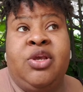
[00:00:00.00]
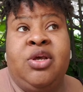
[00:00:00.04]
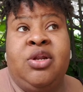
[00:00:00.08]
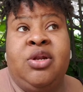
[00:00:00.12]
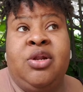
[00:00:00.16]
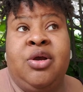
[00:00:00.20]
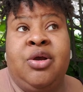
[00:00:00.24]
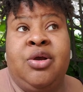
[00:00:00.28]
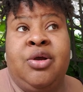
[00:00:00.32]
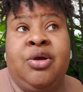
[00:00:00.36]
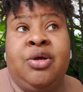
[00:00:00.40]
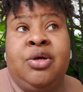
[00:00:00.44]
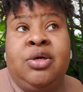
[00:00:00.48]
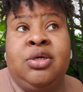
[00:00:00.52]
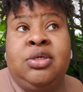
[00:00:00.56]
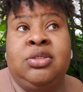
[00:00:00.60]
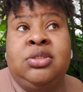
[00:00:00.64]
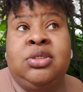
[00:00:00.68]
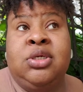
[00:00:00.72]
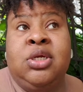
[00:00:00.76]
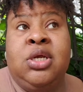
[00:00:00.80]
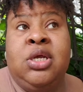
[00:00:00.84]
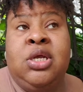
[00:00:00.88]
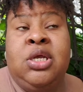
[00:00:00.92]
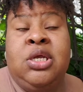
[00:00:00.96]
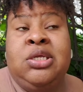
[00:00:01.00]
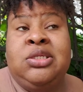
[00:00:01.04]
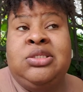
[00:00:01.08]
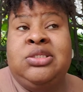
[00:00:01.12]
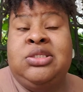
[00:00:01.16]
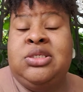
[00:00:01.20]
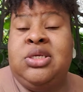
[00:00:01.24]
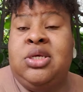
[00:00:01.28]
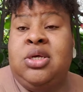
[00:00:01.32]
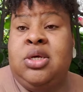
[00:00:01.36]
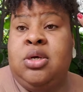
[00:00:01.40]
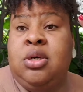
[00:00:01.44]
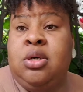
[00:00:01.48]
earth
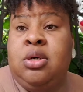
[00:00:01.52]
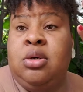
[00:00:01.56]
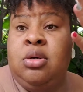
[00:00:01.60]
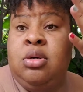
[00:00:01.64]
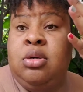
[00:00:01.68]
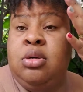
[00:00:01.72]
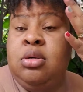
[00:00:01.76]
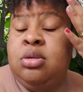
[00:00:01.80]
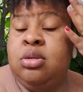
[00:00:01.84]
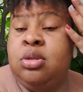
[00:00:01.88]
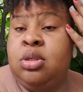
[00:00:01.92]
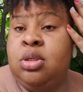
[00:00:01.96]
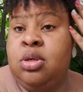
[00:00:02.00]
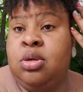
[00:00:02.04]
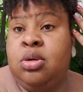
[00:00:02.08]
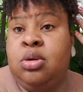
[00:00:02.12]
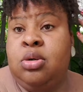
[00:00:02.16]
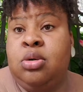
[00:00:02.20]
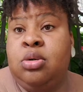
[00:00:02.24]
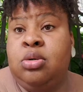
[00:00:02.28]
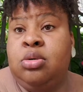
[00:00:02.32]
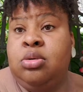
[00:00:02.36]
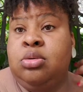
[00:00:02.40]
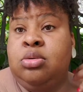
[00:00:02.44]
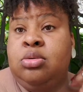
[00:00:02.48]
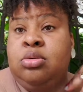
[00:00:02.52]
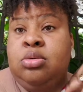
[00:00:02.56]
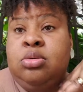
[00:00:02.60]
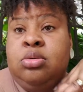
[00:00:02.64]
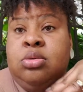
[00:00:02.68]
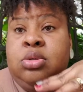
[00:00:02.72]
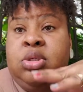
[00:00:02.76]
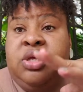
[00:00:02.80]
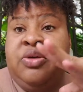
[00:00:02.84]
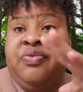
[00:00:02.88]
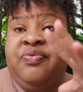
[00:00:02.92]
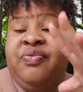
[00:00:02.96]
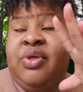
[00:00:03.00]
to
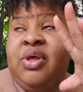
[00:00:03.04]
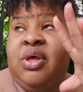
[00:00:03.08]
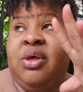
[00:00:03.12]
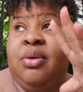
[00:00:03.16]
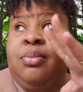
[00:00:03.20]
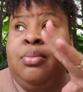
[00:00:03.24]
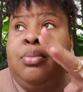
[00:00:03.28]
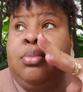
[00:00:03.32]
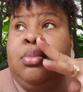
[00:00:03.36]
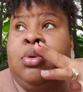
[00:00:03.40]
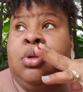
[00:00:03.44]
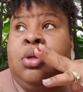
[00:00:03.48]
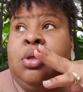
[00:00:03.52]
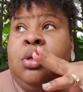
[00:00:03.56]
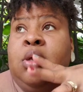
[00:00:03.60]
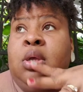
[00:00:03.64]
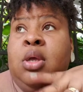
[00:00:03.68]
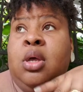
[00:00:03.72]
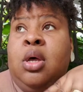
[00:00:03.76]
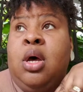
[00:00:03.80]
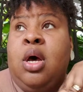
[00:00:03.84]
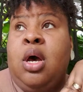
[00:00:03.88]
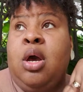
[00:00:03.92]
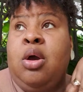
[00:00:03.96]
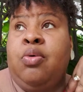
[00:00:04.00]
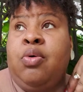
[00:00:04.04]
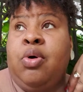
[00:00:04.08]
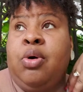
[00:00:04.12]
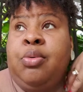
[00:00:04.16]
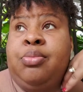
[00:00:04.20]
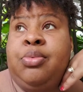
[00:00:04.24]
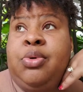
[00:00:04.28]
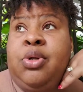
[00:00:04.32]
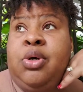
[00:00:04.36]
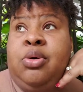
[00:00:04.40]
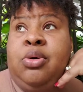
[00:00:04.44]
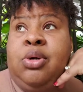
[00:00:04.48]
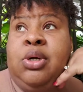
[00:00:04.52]
give them a
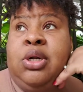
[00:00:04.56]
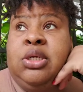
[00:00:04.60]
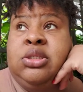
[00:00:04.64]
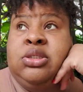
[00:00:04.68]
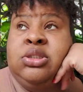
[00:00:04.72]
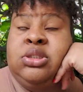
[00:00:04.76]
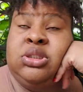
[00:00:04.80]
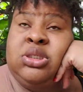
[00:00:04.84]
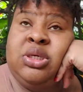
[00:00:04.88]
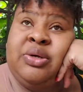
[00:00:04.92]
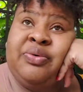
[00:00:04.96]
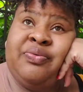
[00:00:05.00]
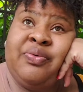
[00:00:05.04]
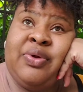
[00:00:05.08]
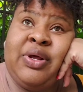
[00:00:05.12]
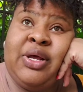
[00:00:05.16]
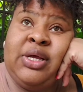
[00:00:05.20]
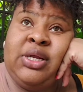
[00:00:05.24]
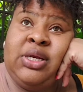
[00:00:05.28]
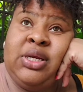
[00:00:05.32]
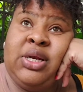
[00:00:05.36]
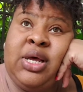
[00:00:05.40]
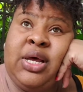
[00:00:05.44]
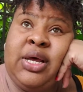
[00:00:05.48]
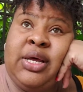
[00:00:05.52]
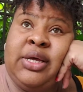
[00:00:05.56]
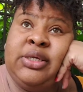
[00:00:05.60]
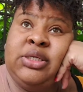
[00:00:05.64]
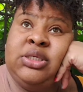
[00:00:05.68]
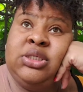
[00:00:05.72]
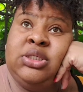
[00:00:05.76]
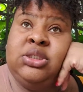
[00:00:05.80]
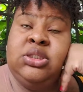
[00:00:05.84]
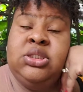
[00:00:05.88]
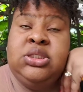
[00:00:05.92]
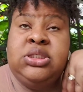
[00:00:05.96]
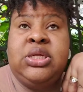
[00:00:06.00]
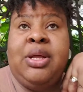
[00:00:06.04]
rub down and stuff like that.
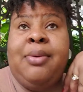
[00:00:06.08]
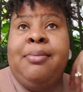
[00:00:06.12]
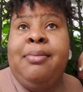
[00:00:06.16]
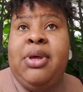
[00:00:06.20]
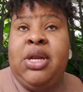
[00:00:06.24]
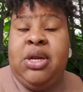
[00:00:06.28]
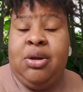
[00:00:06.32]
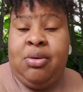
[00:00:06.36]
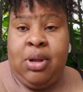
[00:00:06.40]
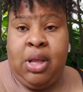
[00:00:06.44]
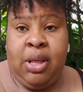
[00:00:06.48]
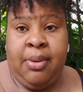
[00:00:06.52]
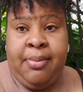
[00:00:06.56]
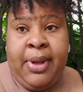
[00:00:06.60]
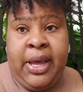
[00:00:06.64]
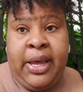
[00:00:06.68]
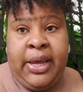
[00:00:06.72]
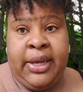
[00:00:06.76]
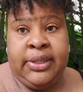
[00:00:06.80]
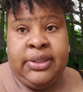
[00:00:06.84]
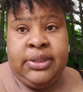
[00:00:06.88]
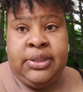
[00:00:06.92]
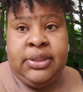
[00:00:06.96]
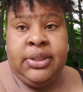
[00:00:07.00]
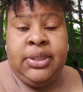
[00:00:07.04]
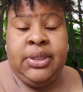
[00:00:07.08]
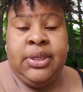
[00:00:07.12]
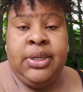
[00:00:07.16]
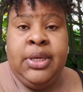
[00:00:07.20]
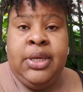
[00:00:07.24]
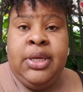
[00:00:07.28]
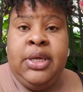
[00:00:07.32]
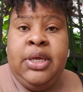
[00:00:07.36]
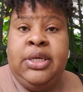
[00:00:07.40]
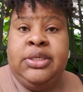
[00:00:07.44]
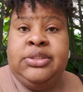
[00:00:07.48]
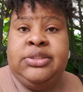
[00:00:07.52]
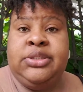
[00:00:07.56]
It's a mineral bath.
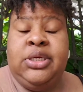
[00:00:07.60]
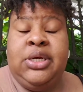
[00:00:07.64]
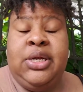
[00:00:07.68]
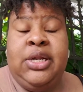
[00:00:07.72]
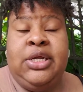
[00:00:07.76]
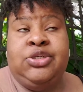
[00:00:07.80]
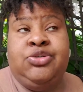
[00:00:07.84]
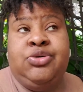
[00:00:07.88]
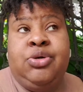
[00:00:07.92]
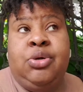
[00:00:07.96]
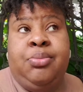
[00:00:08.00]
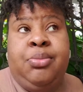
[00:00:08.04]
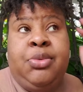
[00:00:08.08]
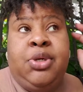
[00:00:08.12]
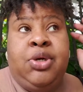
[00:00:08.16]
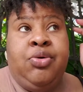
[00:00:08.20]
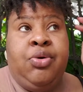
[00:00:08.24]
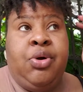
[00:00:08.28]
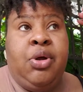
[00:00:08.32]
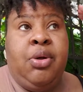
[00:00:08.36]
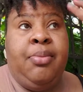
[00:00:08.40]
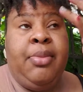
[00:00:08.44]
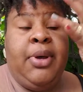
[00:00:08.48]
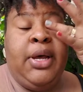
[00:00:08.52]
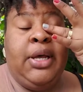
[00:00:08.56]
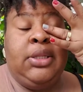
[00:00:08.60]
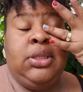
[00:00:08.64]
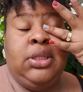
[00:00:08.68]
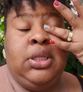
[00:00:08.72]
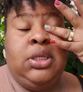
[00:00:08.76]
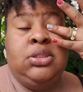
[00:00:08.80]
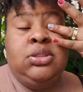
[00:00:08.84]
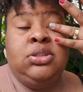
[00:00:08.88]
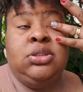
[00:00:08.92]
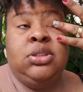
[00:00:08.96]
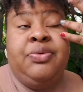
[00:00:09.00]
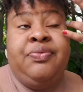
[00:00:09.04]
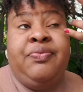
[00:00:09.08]
It's a natural mineral bath
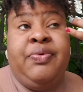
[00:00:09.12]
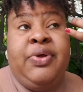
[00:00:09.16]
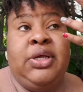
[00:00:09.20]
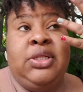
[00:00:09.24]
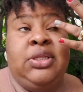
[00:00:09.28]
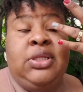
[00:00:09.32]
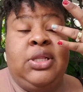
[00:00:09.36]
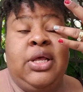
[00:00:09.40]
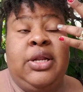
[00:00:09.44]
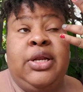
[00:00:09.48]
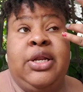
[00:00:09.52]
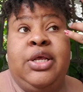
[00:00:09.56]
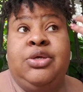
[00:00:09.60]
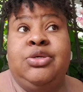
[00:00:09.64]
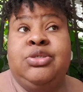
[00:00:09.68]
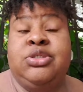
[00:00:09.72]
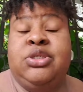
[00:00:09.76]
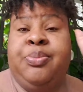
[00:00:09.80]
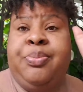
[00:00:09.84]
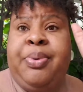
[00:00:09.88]
and stuff like that. They use